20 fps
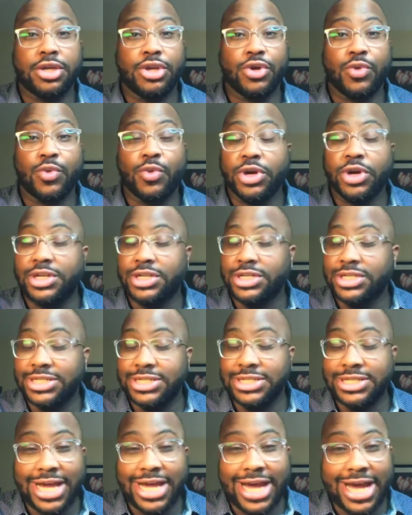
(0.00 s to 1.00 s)
Your work
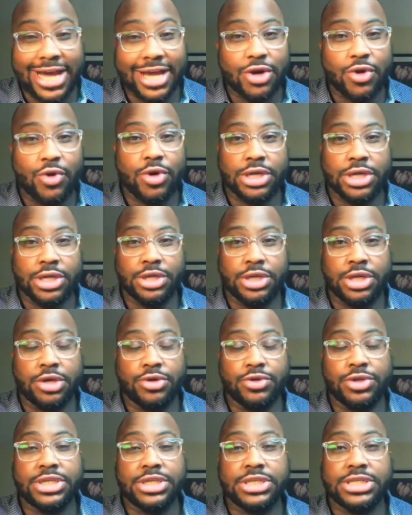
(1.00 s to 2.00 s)
does not go
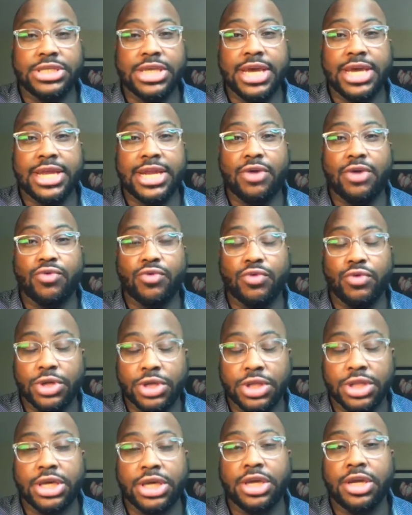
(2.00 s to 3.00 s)
unnoticed, and I
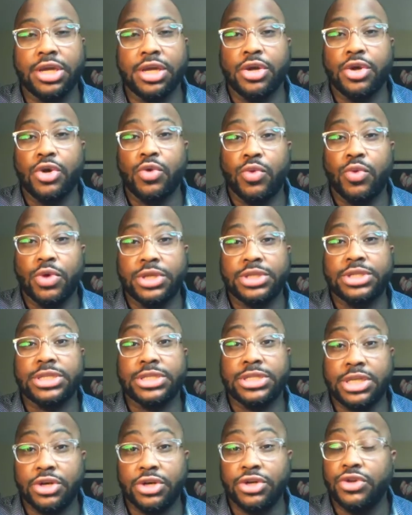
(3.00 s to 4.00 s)
really want
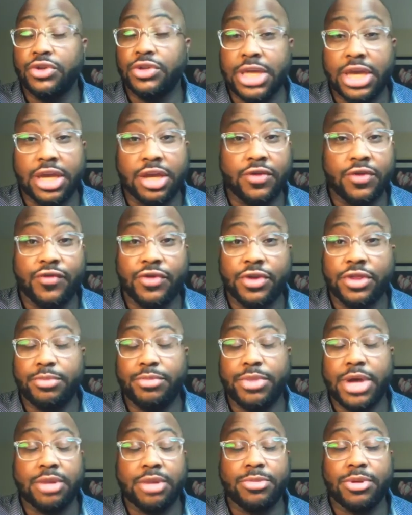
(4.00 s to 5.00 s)
to tell you thank you for the
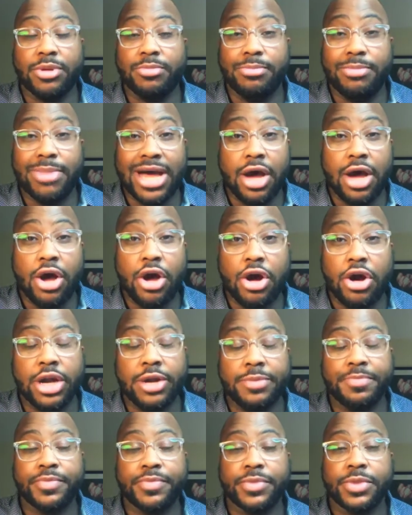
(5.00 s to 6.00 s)
bottom of my
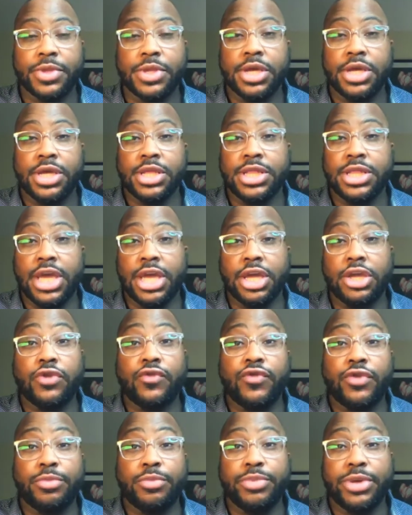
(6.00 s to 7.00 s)
heart. Thank
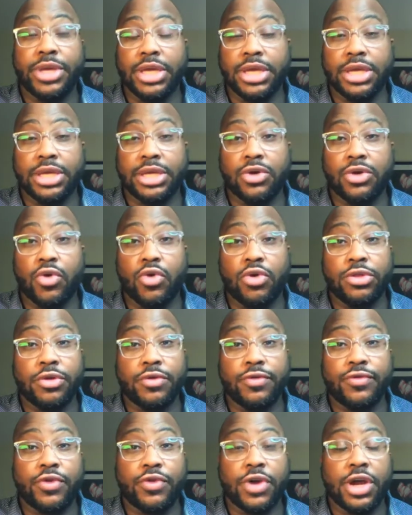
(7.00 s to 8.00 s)
you for being on
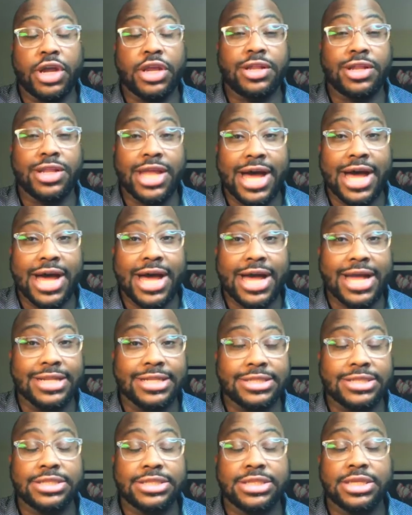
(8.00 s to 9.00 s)
the front
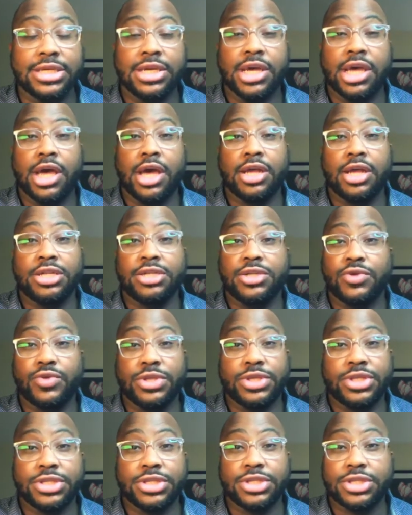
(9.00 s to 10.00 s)
lines
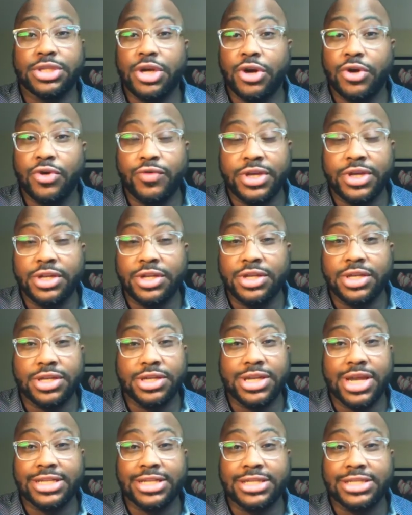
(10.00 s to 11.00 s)
during this
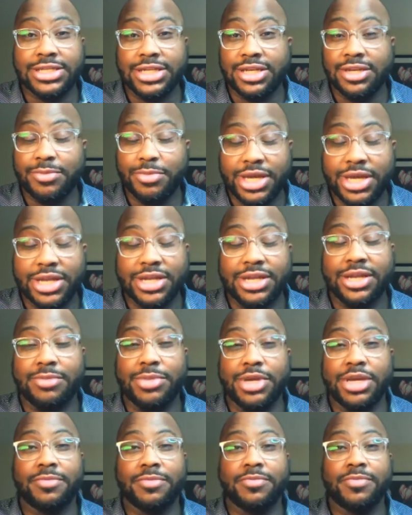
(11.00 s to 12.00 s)
COVID-19
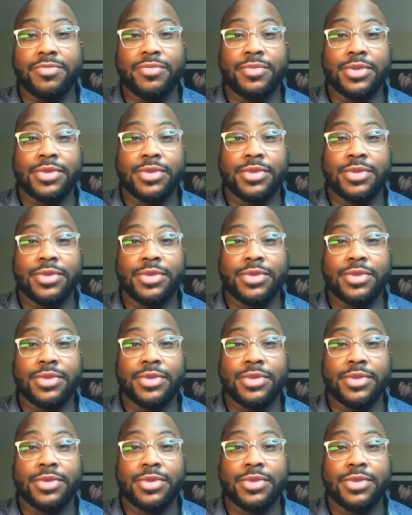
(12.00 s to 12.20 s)
pandemic.